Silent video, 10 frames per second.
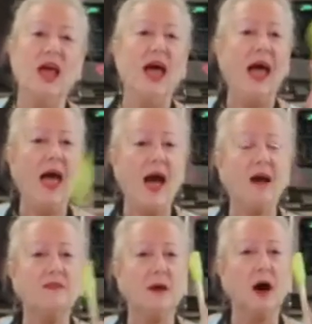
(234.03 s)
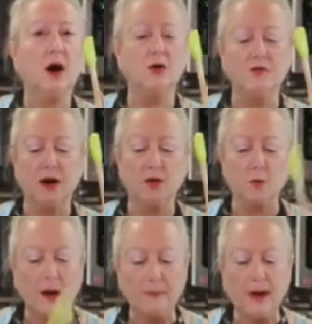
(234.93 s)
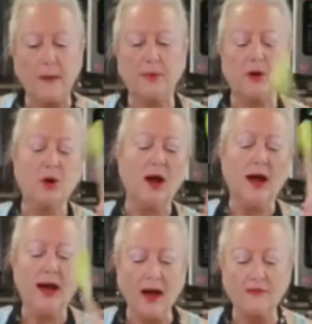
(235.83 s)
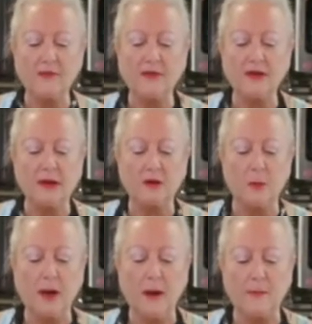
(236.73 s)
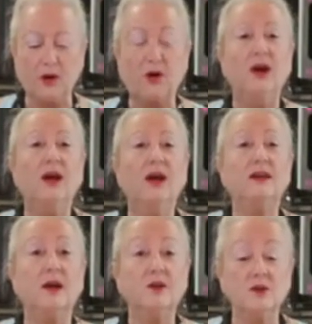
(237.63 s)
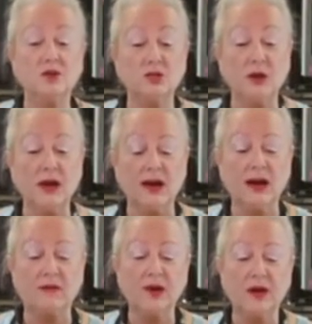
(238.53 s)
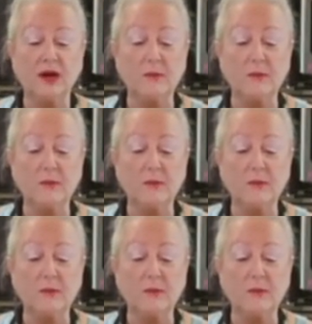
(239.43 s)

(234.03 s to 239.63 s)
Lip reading: half of a red pepper, half of a yellow pepper, and I also have a